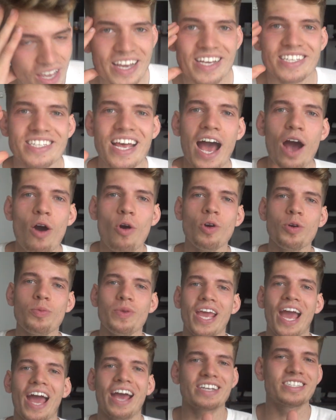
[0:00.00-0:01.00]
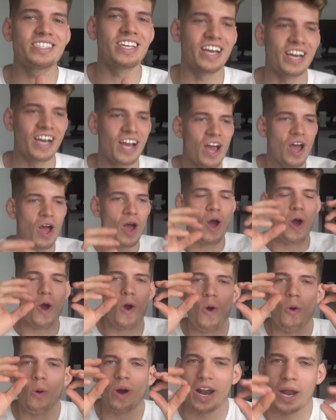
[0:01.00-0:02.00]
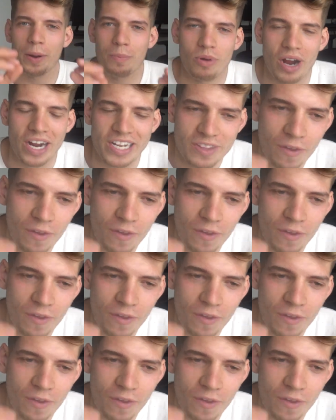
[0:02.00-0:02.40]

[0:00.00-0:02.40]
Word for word: is how I'm reacting when I prank